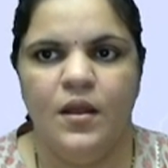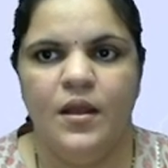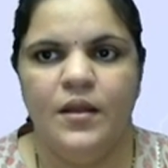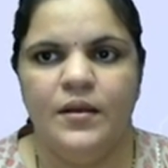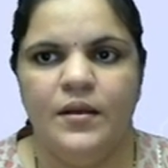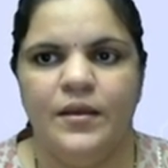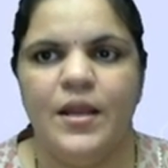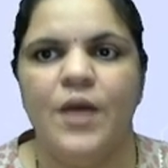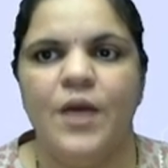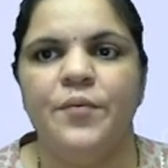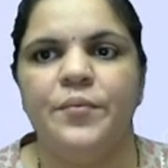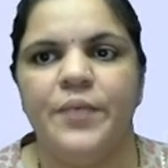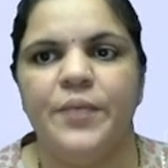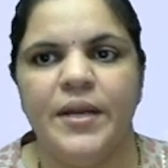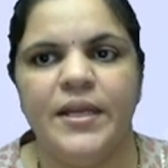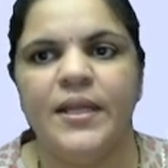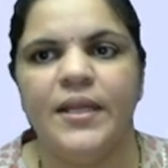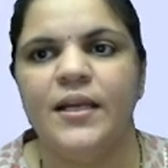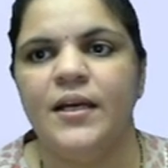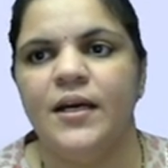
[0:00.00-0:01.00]
Now
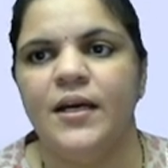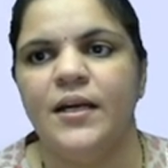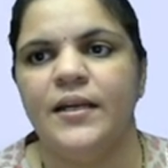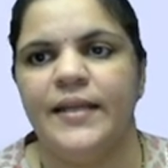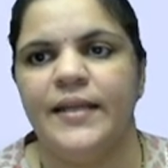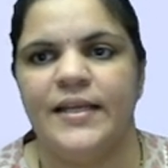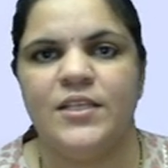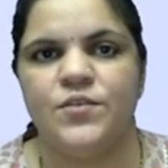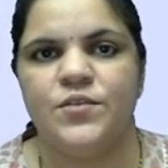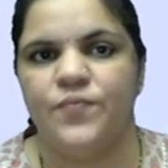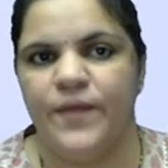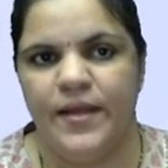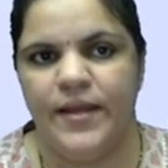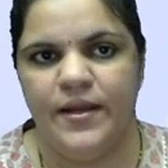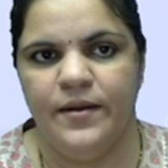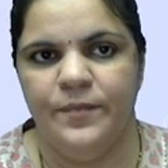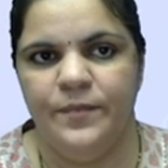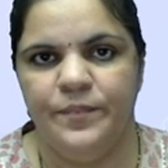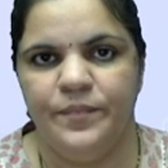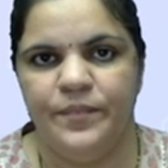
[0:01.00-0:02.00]
reading a text file.
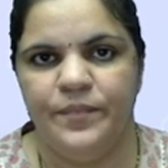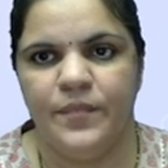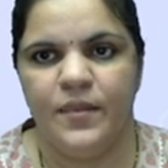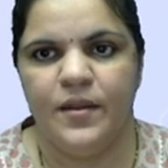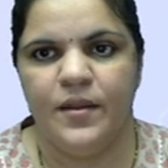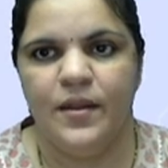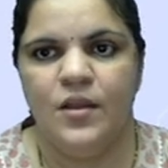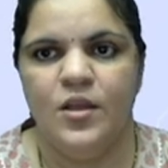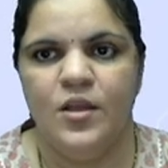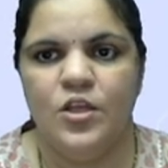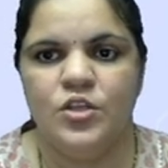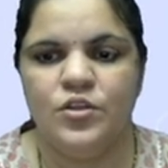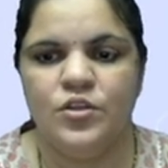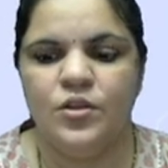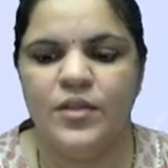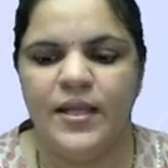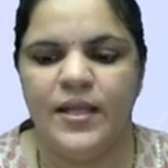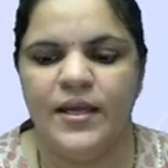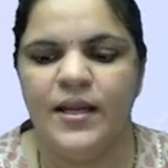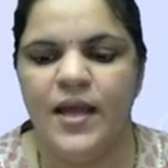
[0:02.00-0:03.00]
So
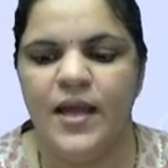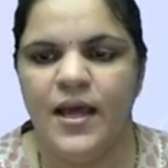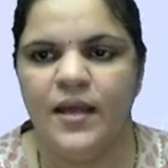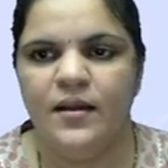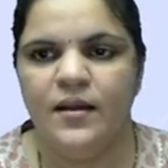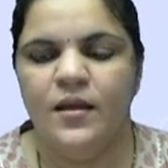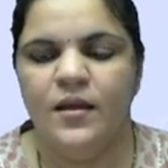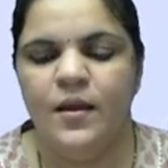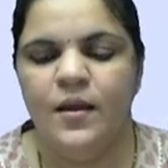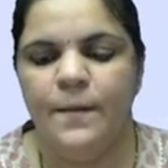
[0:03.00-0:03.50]
there are